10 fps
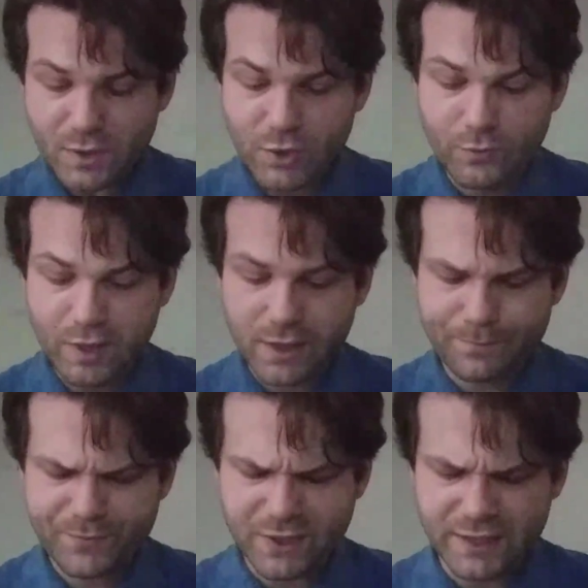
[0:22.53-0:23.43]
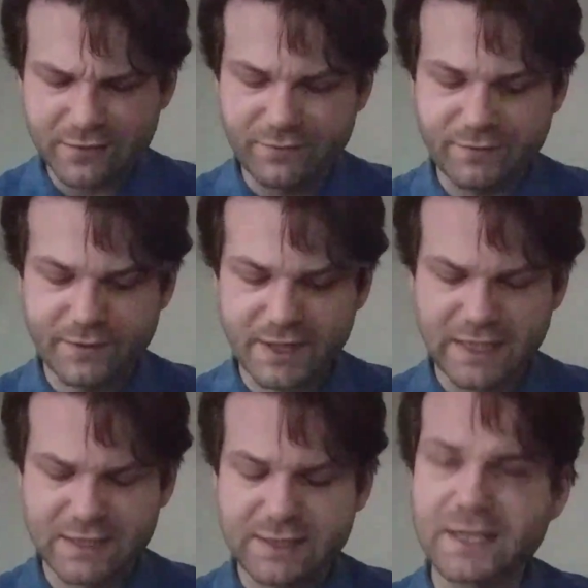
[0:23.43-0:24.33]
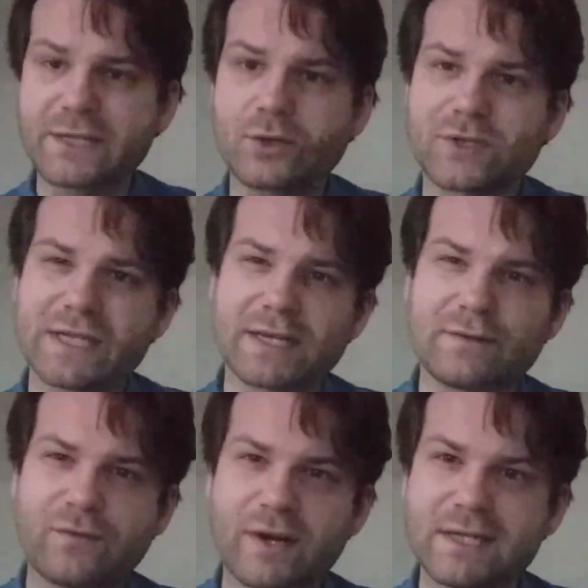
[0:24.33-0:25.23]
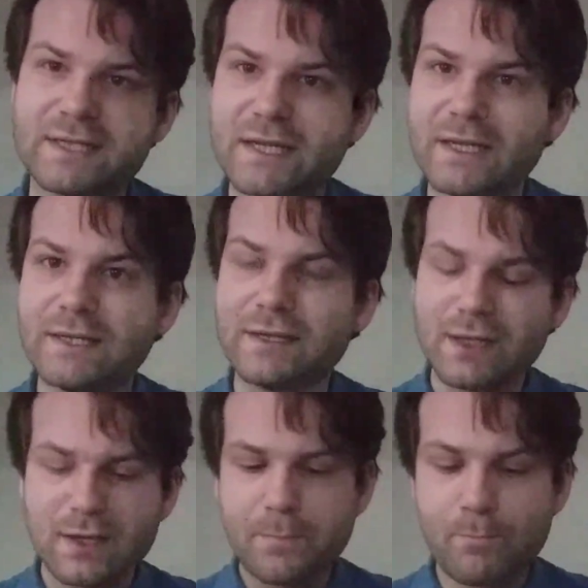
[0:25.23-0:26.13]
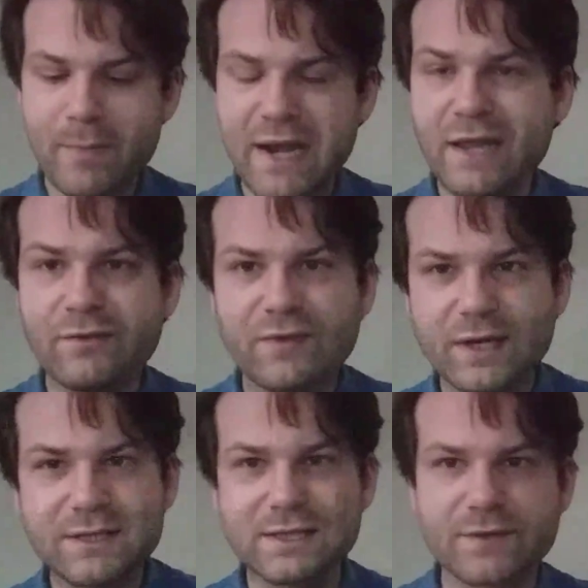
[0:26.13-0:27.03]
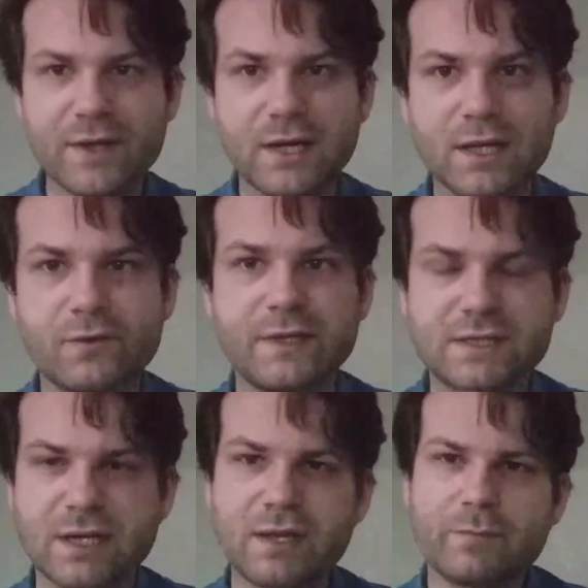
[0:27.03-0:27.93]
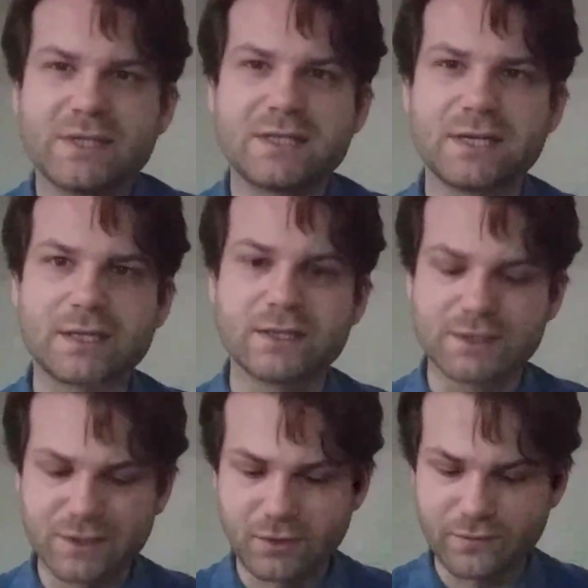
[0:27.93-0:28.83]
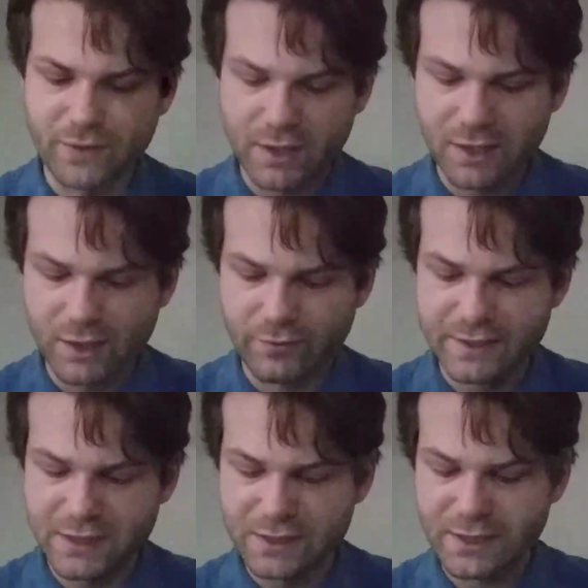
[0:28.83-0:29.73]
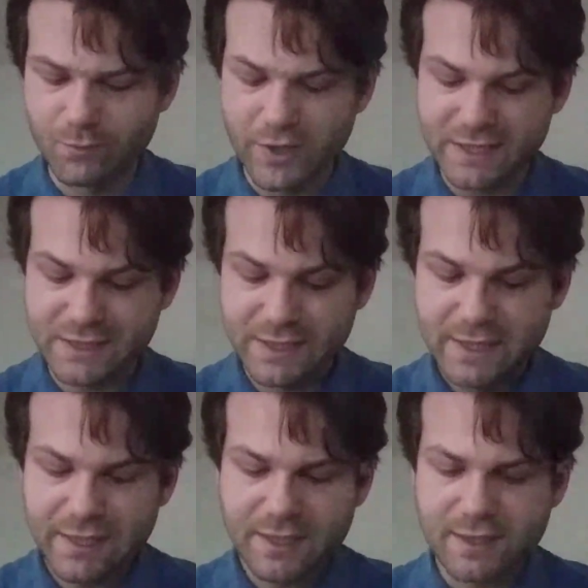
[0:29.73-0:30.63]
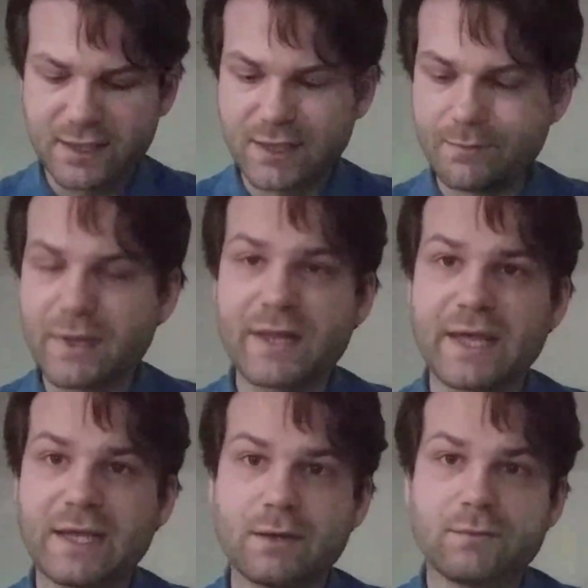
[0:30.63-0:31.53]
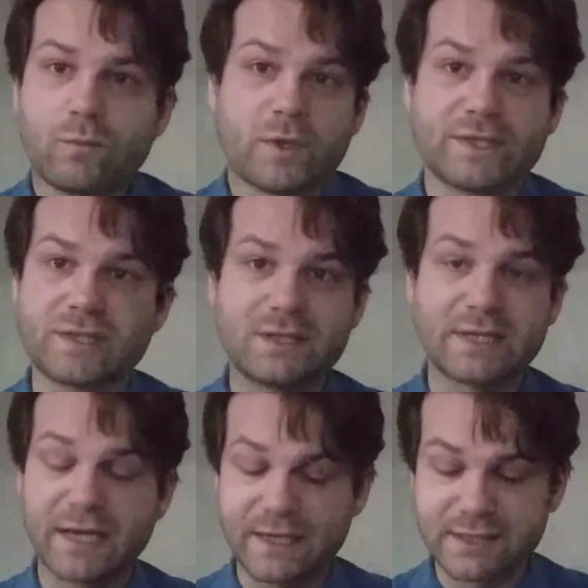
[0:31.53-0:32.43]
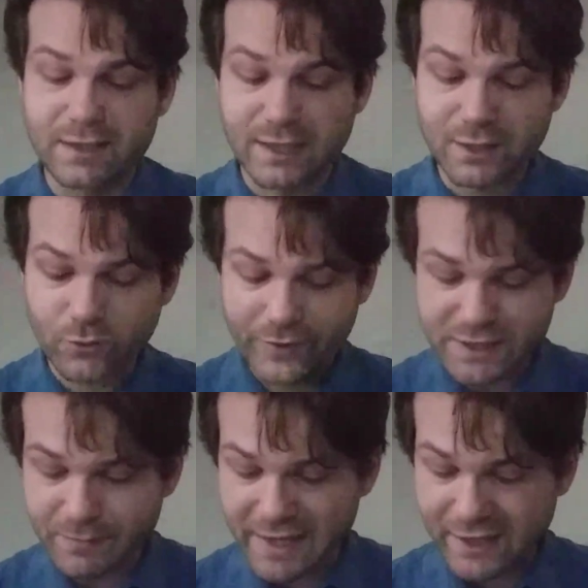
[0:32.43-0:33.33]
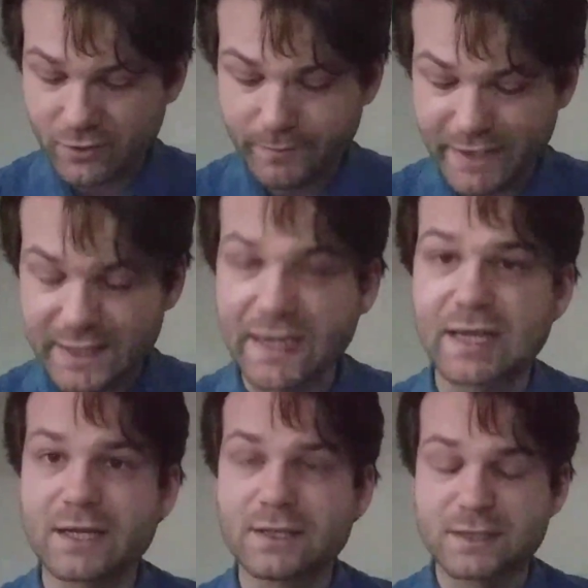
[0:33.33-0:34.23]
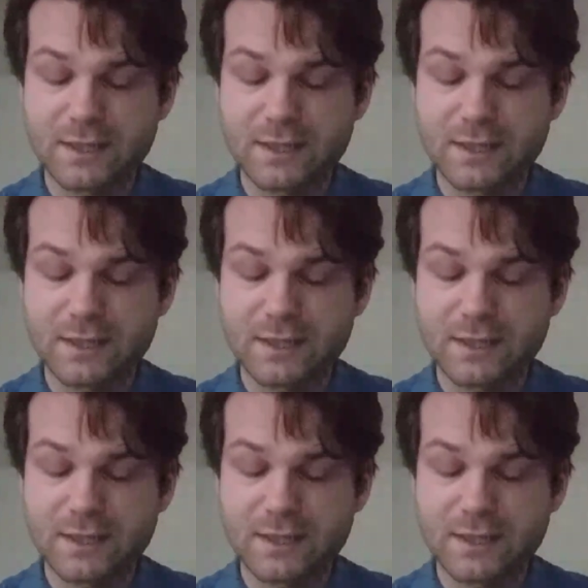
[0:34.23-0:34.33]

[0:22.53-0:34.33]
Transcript: who are kind of the psychotic, frenzied melee fighters of the Harlequins, kind of the berserkers of the Harlequins in some ways. They want to get into that glorious melee combat and